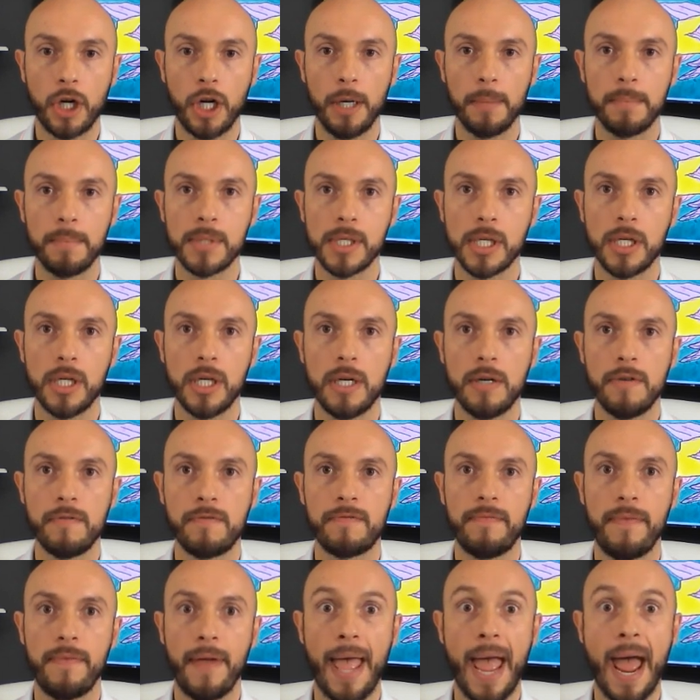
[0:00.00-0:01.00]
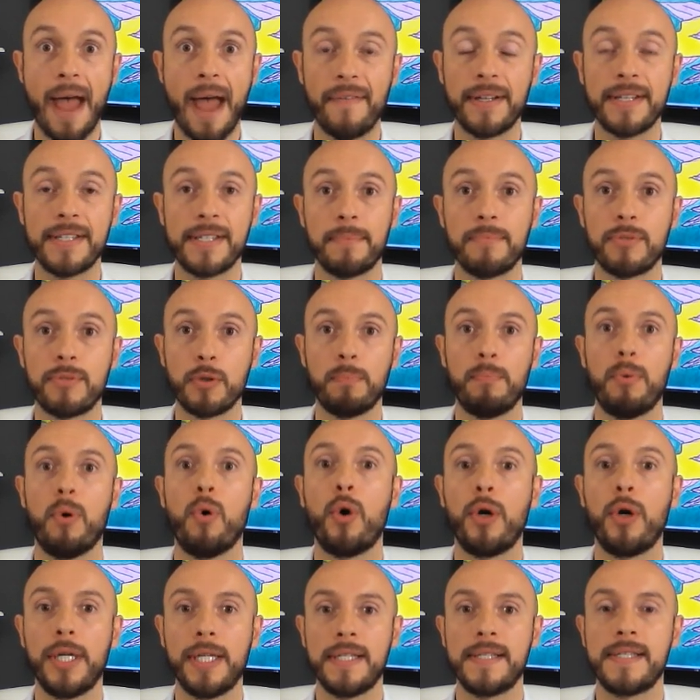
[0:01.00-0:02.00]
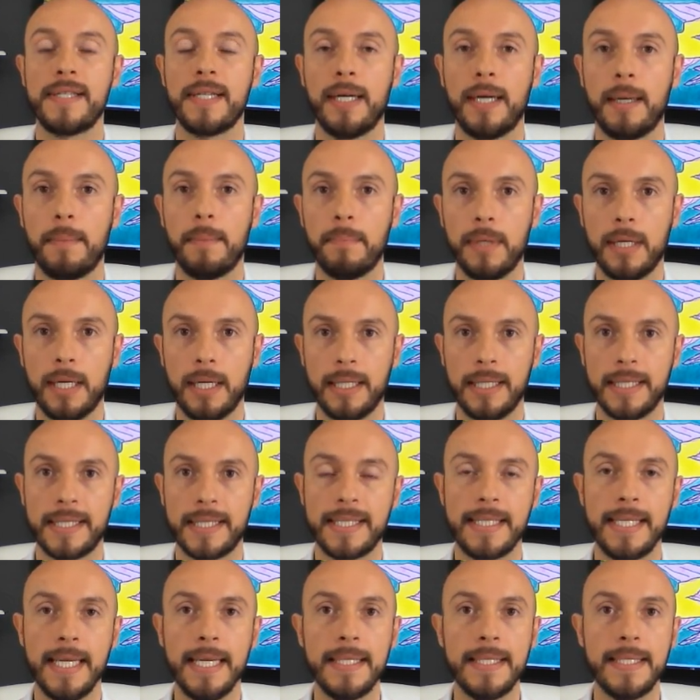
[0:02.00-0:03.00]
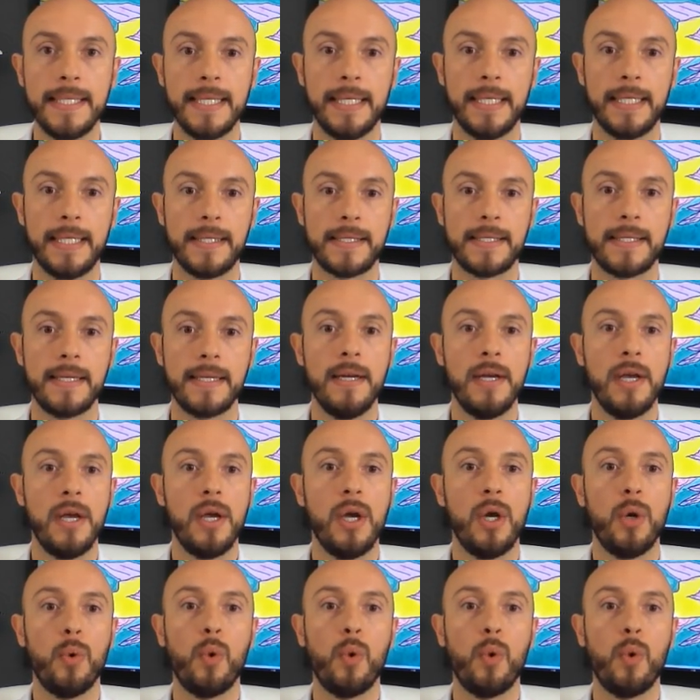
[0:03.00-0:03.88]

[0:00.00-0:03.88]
terms of having some support and some assistance?